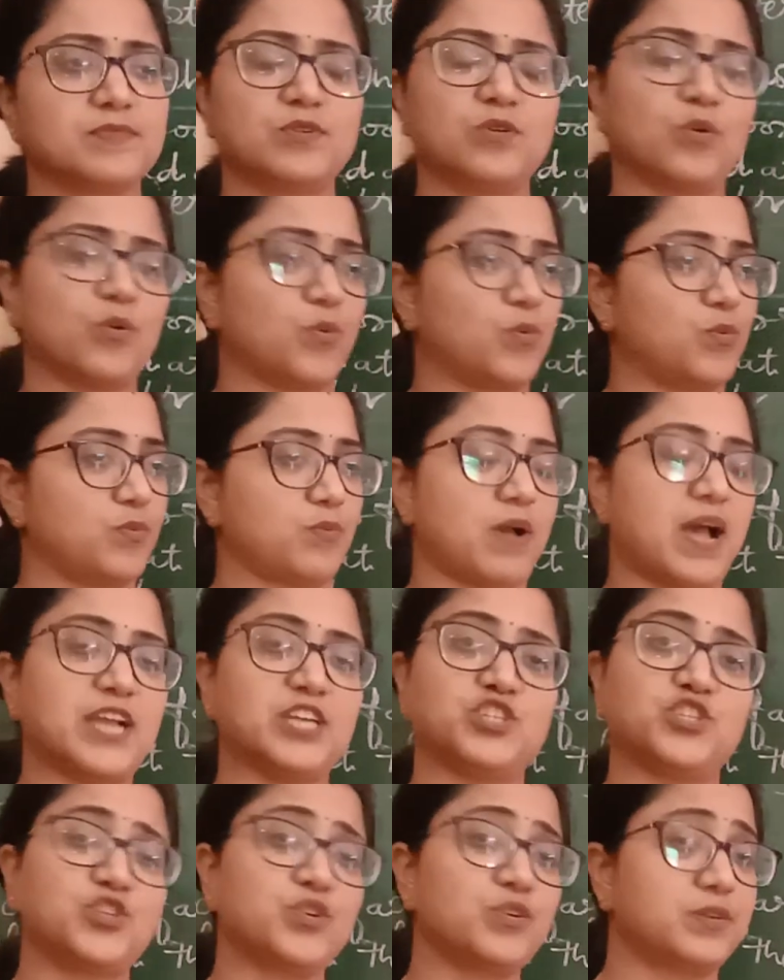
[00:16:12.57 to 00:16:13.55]
No,
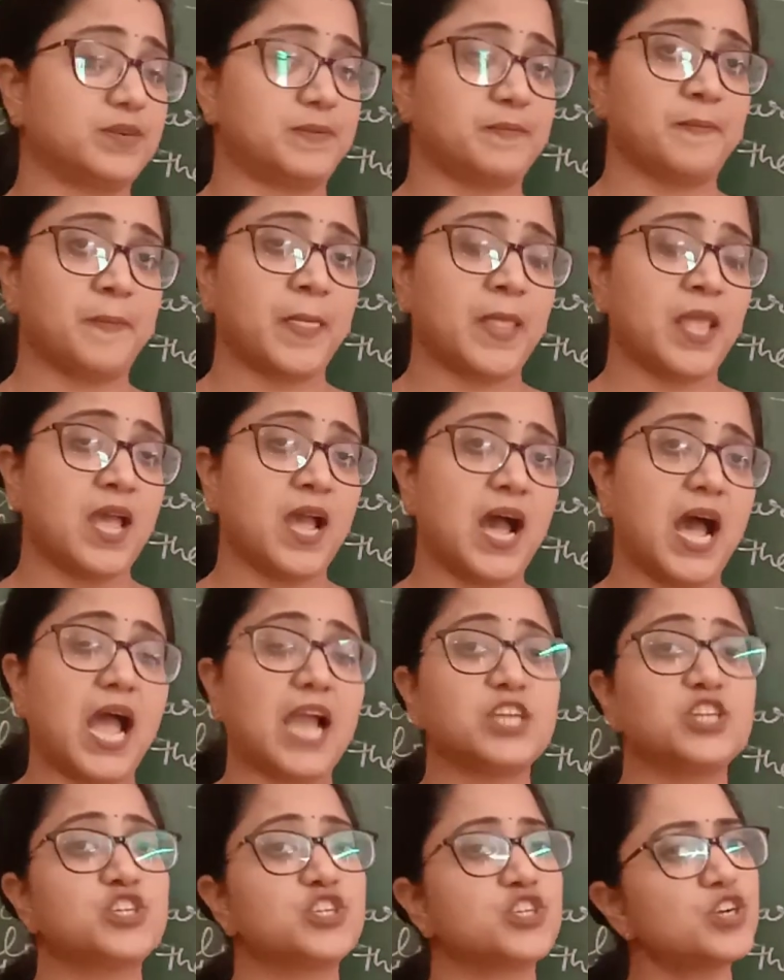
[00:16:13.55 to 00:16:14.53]
I
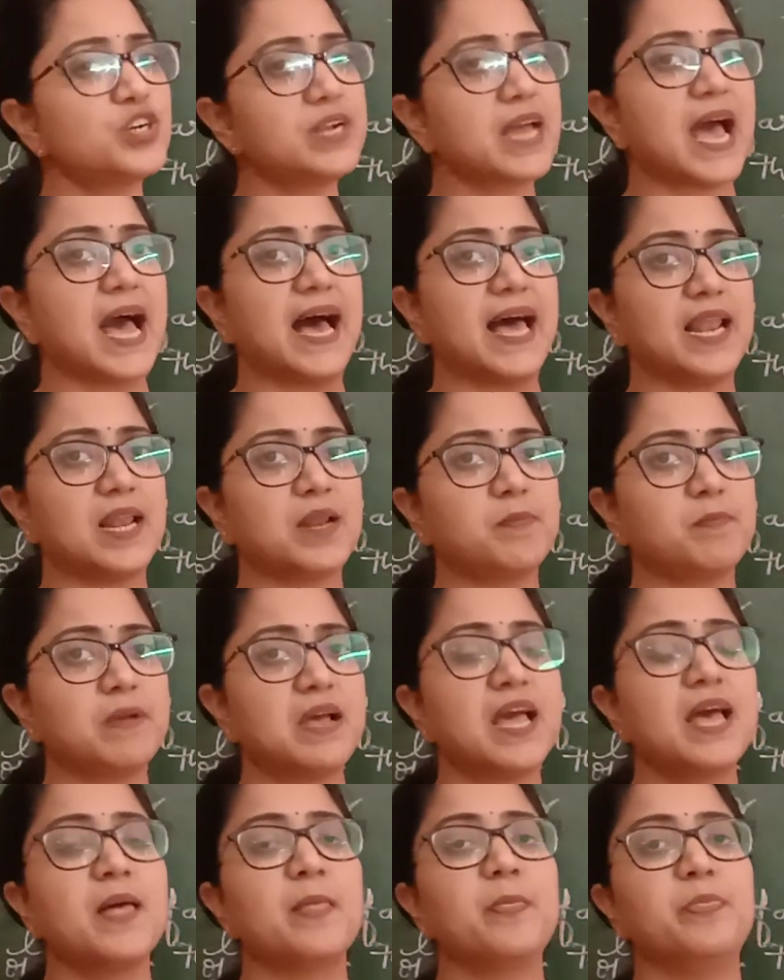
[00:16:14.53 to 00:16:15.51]
should help
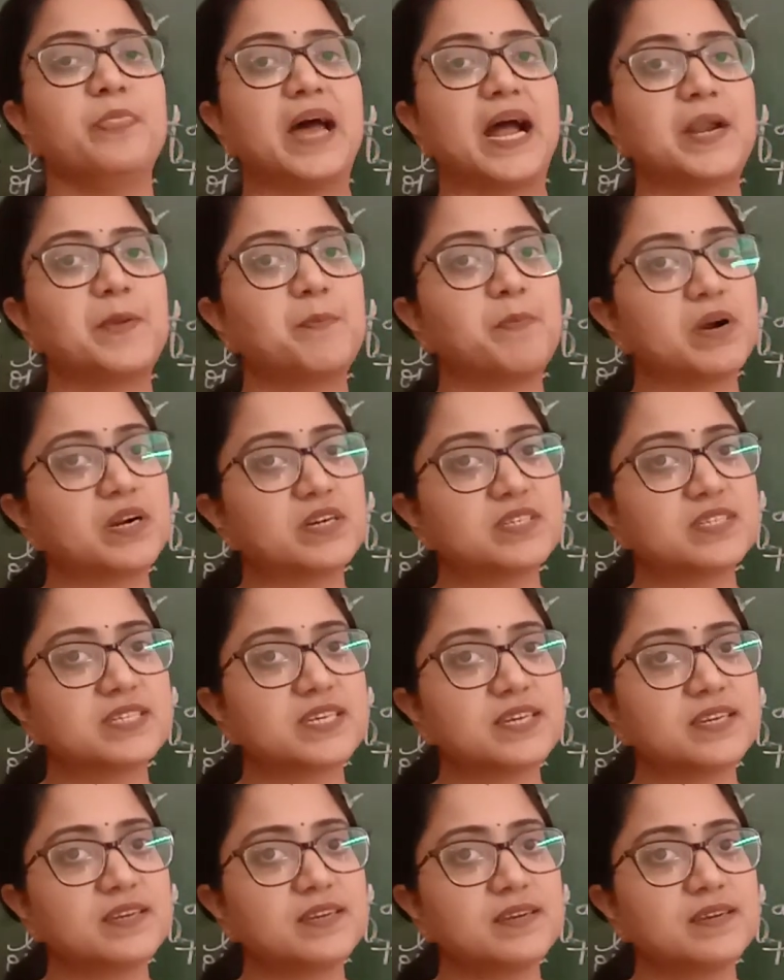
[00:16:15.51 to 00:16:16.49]
that
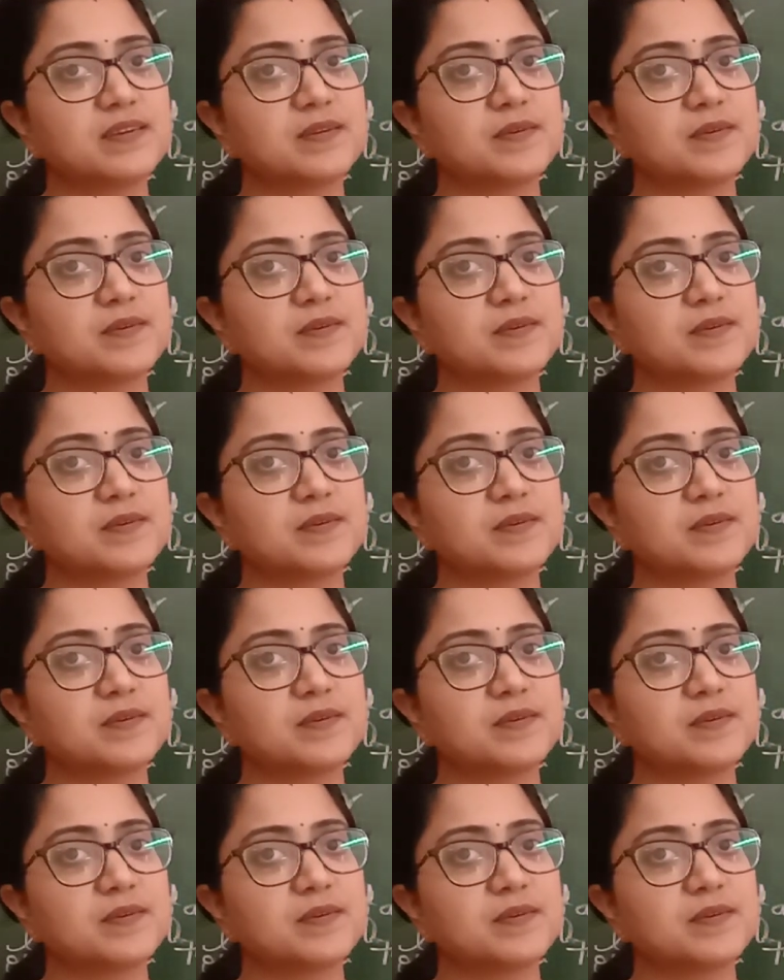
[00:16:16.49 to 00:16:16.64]
person